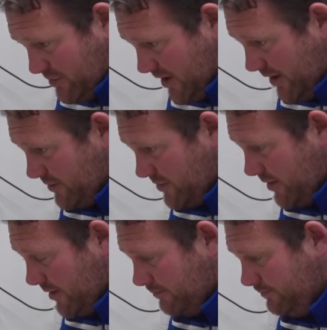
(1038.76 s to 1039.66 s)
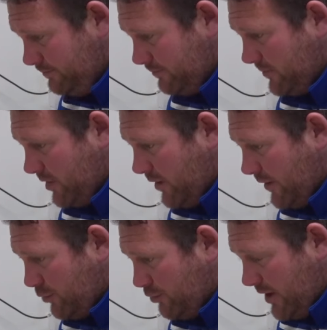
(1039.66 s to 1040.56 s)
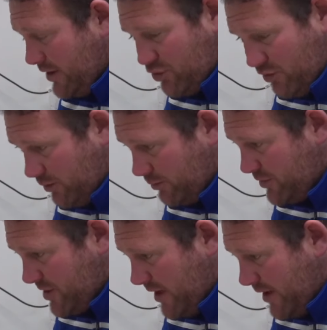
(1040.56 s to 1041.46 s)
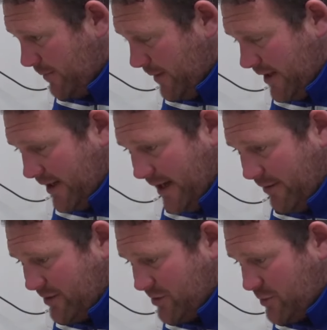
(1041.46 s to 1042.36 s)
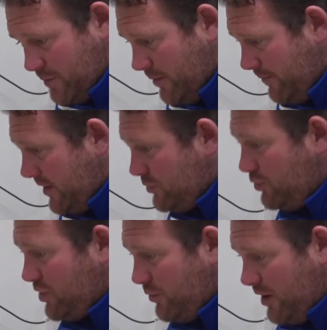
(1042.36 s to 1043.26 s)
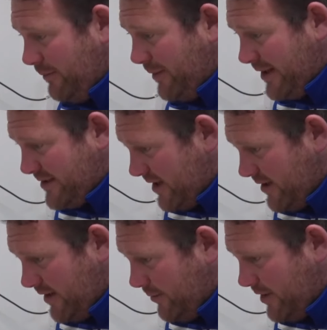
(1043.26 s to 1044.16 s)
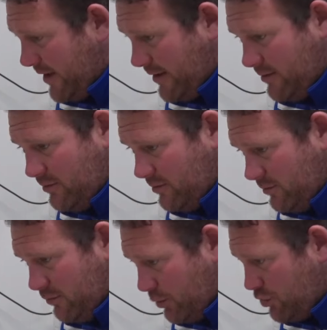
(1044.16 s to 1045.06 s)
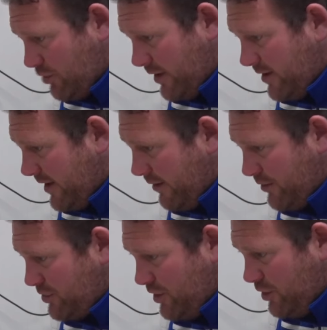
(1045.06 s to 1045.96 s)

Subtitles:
resilience and, you know, those really strong senior player characters. But there's also young players out there with that real strength of character.